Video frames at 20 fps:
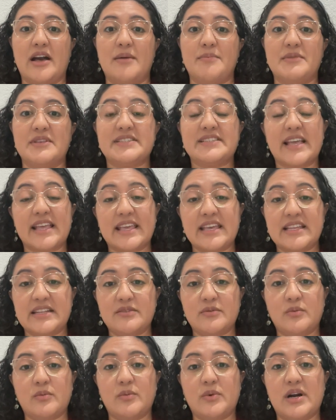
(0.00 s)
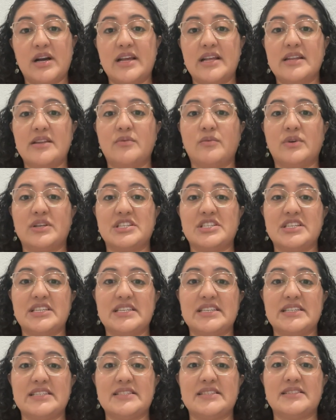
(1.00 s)
the second one, which
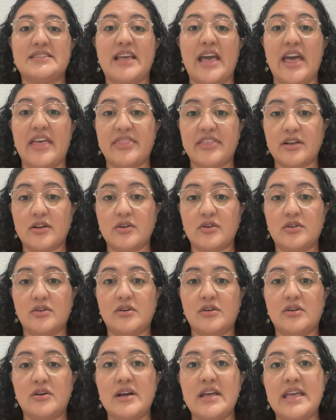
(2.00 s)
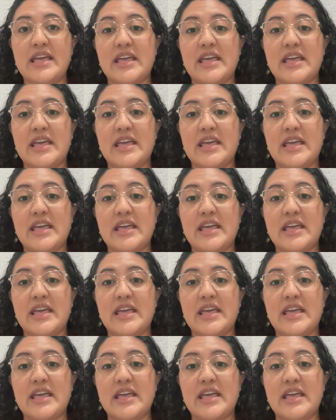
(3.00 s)
is ethical